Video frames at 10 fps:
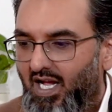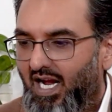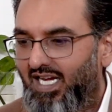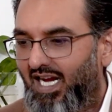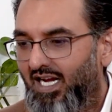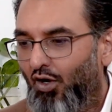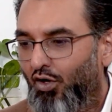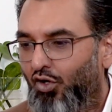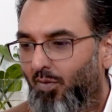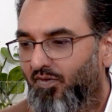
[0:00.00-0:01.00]
And then
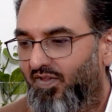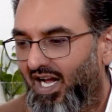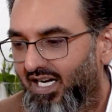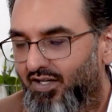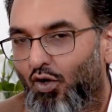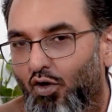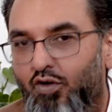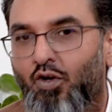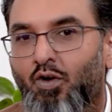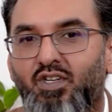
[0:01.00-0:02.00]
on top of that is
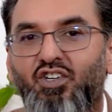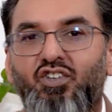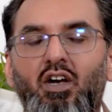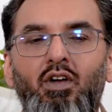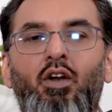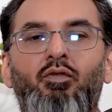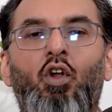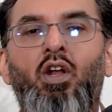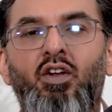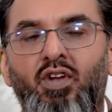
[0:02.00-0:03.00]
also the sharing of
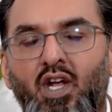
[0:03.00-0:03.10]
knowledge.